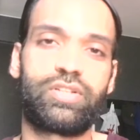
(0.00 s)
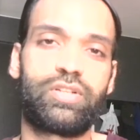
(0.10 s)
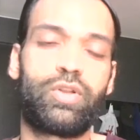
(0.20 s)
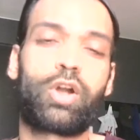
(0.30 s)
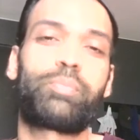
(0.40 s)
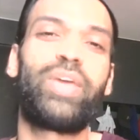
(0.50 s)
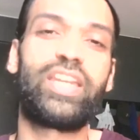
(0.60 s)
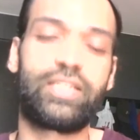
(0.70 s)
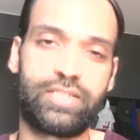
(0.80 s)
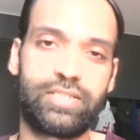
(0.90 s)
Not
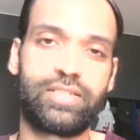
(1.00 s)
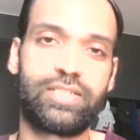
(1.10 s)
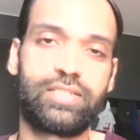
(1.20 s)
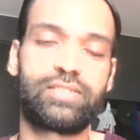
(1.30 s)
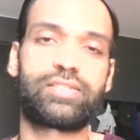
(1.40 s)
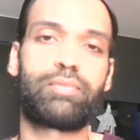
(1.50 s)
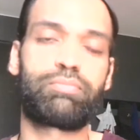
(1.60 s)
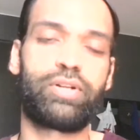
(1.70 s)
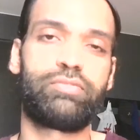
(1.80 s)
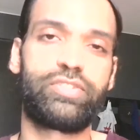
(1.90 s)
many, some
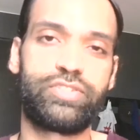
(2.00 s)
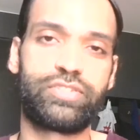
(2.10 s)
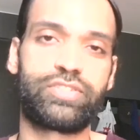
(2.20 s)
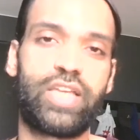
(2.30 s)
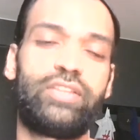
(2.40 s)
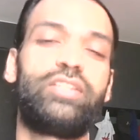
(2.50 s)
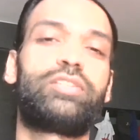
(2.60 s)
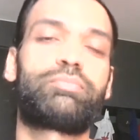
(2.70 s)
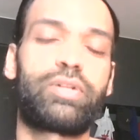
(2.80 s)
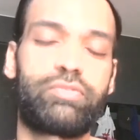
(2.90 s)
privileges. And these
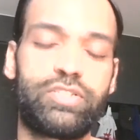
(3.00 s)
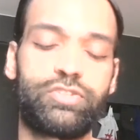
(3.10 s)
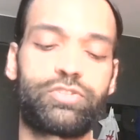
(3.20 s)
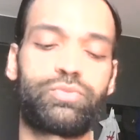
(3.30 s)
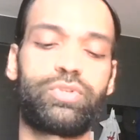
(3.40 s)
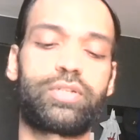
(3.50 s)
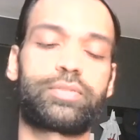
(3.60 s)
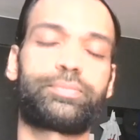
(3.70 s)
privileges were